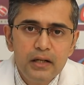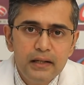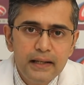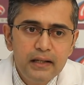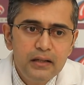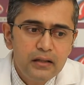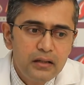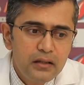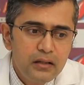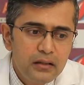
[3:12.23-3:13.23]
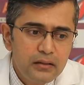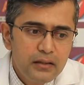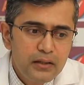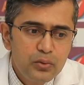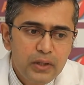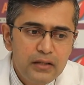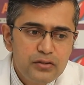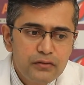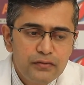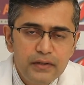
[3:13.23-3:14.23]
There are two
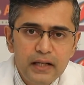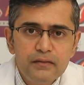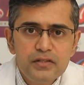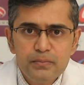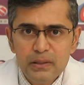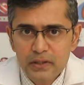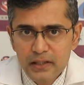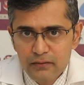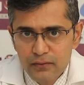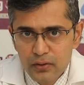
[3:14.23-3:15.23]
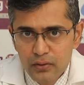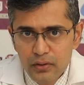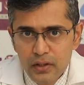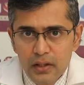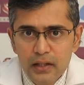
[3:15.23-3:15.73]
kinds of diet which people can follow.